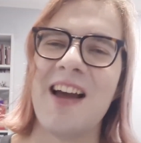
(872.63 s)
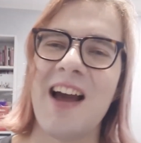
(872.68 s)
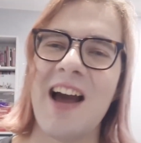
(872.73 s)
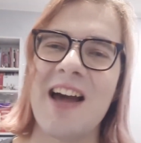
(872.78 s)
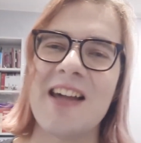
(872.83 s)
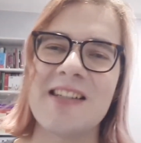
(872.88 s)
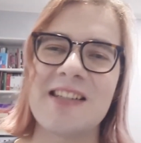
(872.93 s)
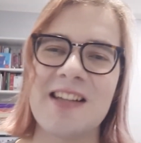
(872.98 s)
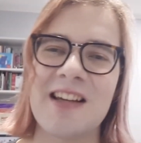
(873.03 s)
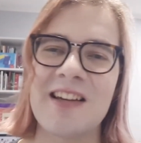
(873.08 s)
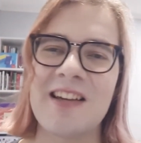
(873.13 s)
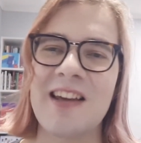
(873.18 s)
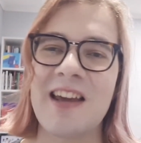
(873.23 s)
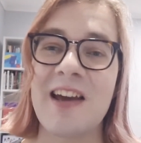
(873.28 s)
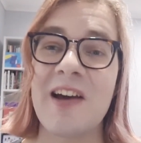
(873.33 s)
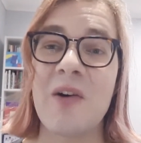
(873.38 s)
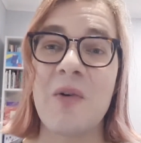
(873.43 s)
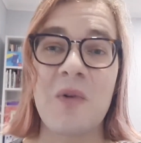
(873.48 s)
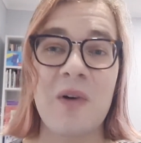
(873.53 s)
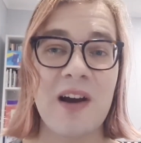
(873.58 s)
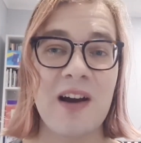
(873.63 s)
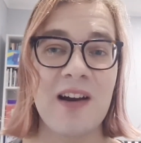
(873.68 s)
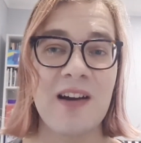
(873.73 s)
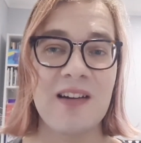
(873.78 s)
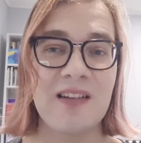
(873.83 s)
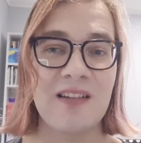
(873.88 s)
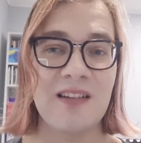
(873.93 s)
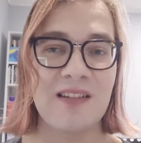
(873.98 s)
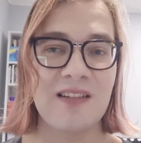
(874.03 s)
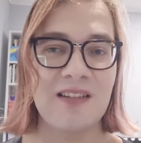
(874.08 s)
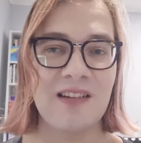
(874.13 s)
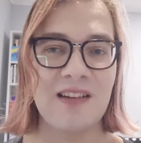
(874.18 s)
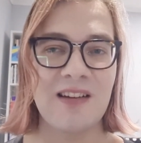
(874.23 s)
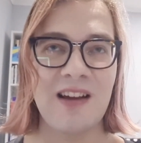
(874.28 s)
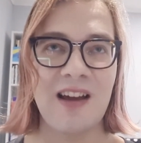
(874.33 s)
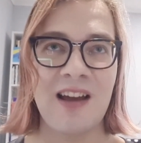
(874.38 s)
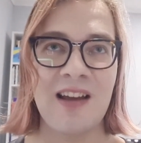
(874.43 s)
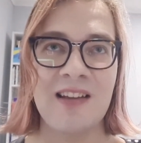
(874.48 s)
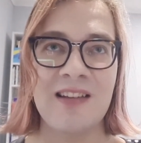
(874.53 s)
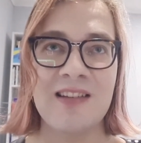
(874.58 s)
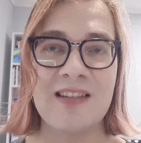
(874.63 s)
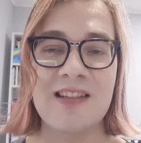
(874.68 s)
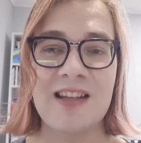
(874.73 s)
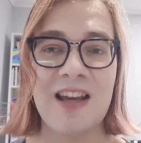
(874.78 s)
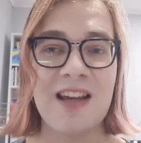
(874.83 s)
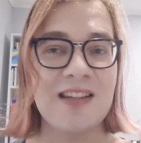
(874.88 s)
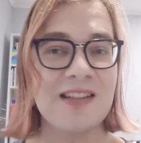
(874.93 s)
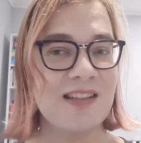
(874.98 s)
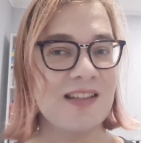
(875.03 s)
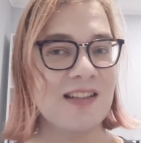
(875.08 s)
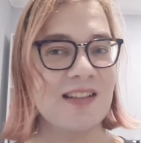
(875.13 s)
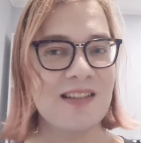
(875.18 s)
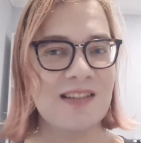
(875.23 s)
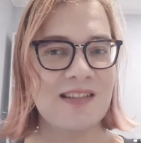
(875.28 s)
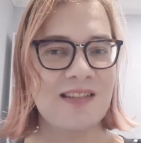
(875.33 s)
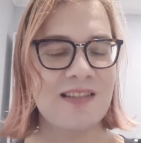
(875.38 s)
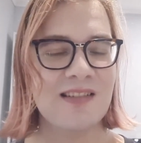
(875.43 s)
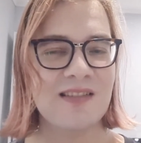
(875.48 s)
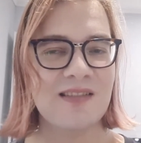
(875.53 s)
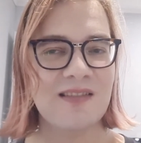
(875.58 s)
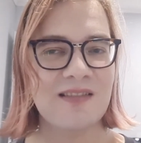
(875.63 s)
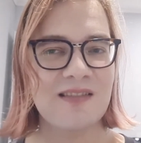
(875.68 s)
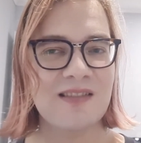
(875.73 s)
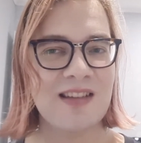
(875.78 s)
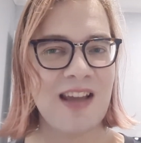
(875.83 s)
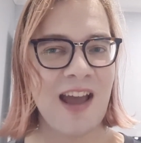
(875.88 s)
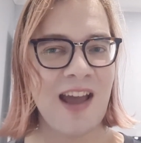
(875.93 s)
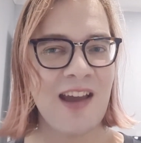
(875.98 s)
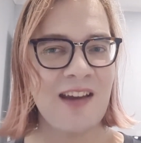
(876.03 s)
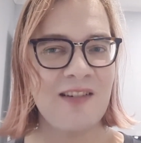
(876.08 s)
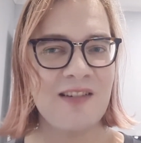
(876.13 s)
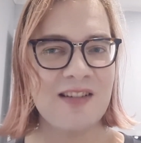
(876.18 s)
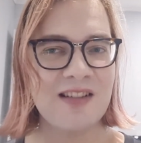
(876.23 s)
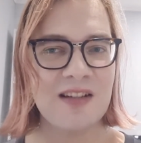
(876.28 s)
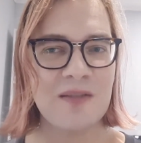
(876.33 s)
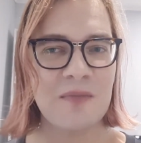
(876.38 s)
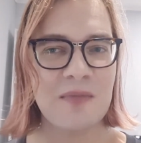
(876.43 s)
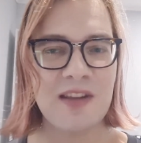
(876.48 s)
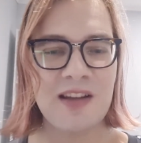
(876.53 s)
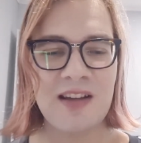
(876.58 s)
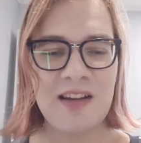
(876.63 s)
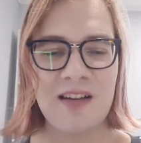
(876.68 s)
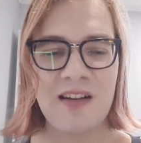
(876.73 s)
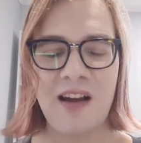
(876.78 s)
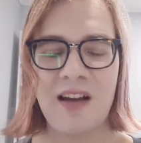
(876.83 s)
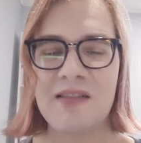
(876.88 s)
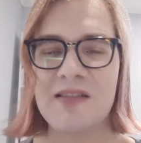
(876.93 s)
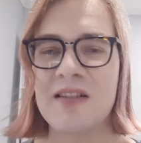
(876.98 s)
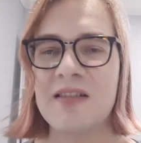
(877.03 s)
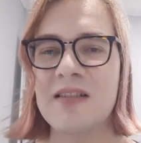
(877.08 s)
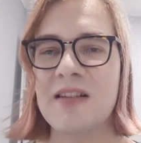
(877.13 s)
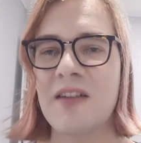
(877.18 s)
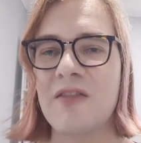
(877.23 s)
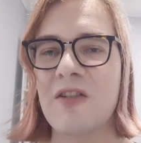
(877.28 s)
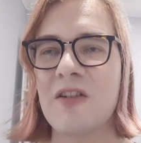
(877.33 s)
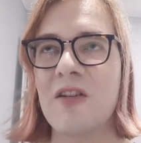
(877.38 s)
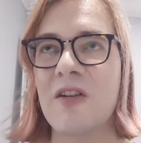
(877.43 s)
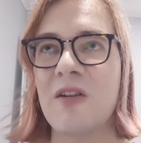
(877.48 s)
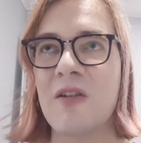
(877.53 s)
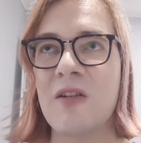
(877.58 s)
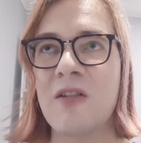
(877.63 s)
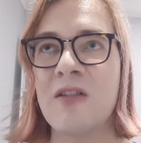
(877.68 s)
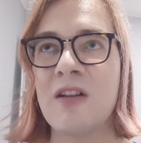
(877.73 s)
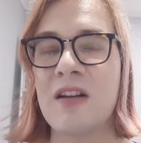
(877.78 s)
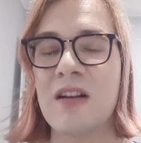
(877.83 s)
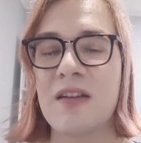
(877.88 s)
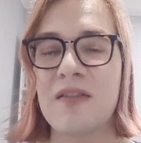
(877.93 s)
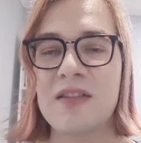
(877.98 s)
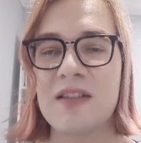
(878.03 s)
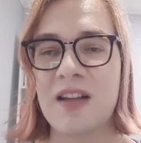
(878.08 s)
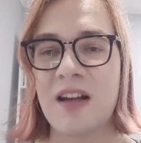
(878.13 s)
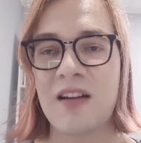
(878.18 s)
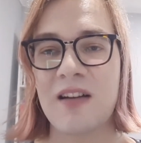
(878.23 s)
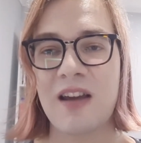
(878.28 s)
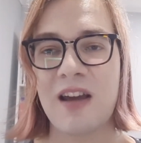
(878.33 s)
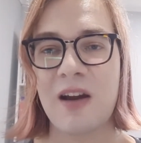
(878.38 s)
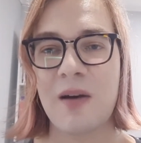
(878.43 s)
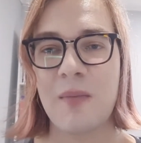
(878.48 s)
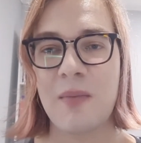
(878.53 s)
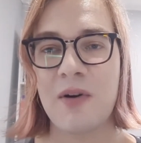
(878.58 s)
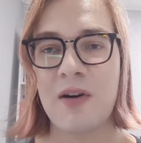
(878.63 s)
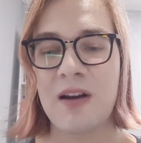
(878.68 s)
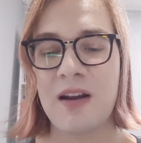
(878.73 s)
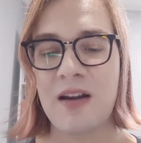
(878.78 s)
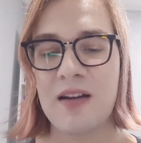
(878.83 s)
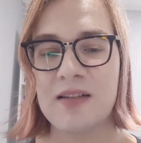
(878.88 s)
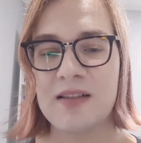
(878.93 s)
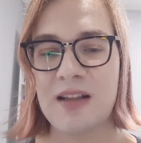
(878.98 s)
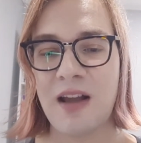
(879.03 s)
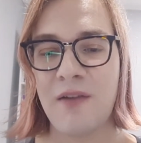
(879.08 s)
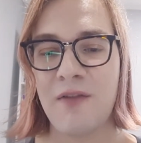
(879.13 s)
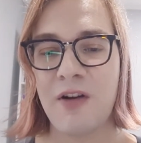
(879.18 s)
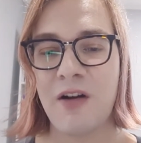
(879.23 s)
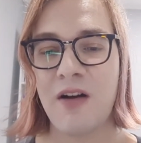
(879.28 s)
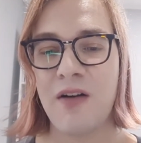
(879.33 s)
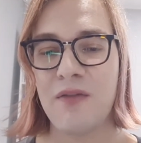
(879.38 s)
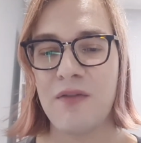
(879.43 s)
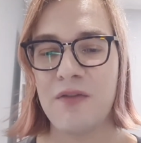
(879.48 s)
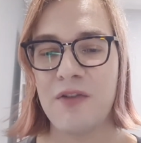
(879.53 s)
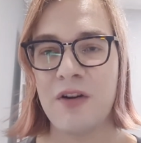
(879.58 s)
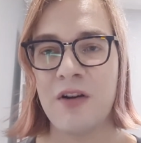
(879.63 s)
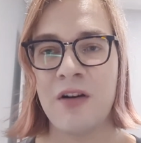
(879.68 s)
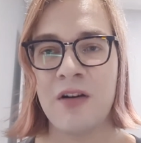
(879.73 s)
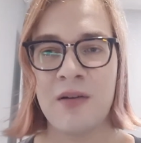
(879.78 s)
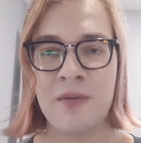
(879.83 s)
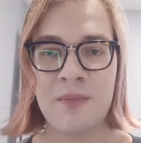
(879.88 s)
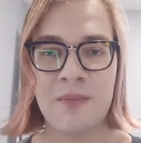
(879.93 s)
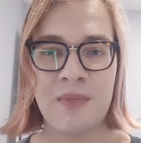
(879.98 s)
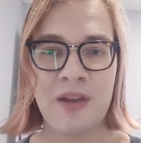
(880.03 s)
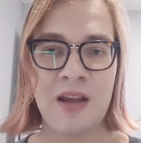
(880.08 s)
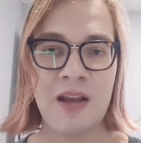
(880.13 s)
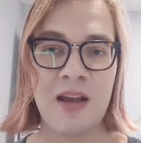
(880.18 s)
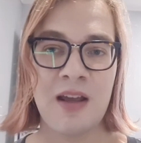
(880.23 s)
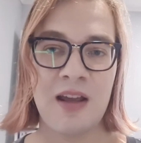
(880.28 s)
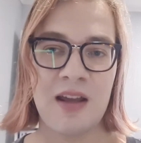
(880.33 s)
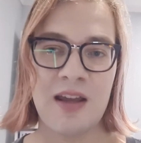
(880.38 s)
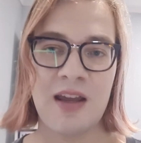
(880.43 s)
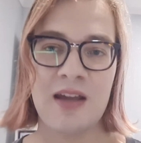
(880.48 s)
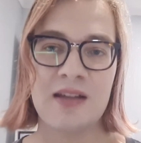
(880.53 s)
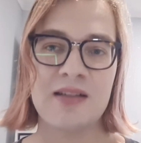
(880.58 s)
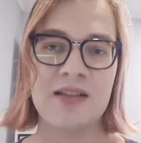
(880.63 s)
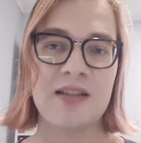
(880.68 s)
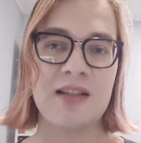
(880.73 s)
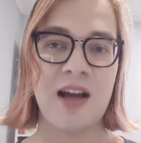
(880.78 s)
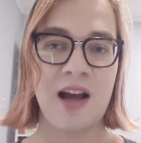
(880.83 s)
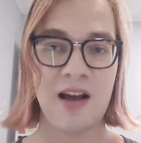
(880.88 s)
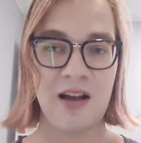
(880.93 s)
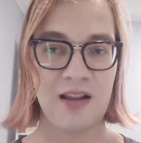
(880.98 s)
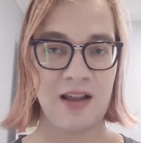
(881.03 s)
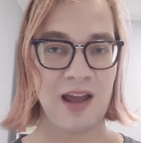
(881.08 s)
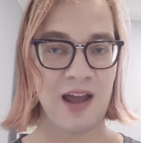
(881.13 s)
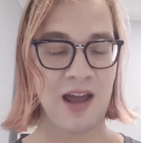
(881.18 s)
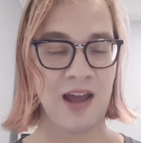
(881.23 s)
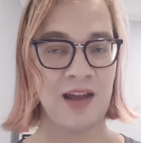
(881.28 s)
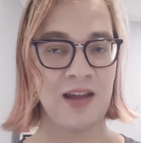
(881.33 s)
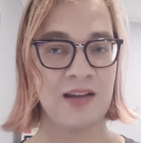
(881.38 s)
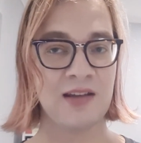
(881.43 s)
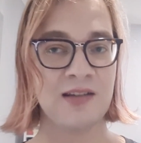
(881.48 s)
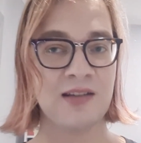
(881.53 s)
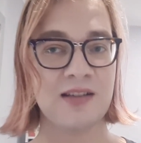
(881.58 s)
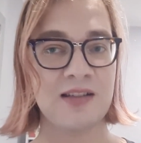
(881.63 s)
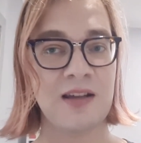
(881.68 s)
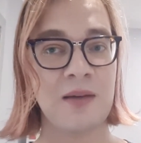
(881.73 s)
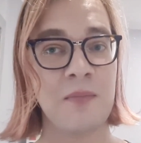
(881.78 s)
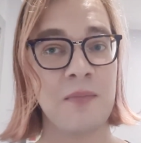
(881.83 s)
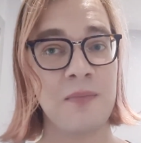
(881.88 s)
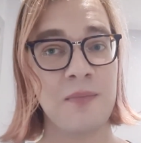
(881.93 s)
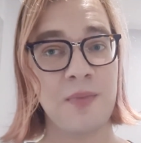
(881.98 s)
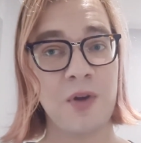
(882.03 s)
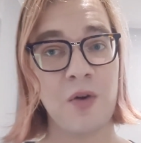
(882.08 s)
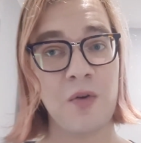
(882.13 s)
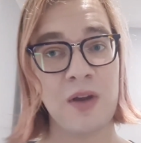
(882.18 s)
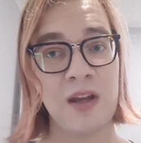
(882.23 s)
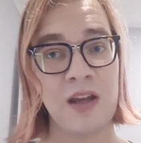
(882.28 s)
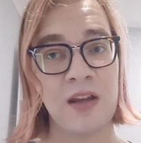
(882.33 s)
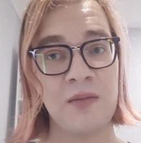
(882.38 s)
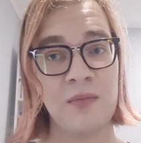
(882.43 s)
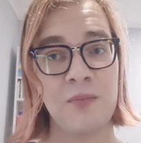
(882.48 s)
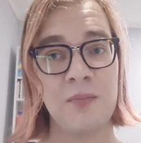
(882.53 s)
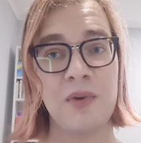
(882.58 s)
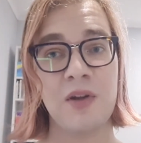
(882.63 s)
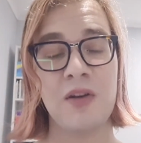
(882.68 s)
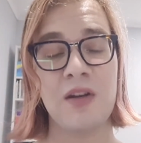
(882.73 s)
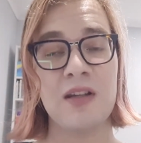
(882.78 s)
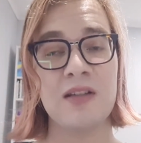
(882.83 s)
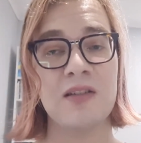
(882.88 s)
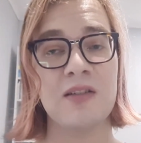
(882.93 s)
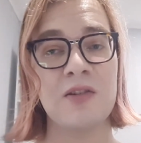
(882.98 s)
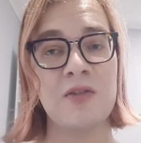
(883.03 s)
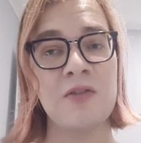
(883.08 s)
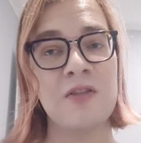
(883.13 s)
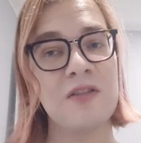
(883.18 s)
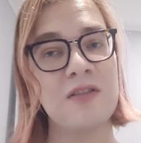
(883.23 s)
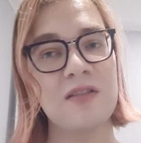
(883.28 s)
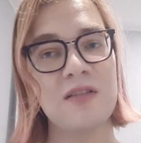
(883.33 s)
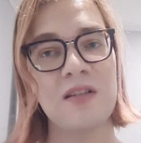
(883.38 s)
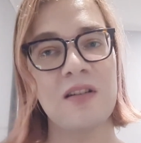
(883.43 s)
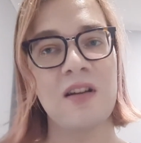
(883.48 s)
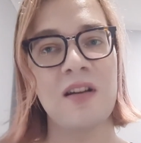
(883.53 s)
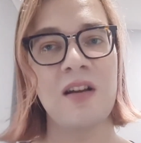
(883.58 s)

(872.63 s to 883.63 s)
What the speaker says: a sun care wear and test day or something, since I've got a whole lot of sun care products I've got from YesStyle and some Korean beauty stores.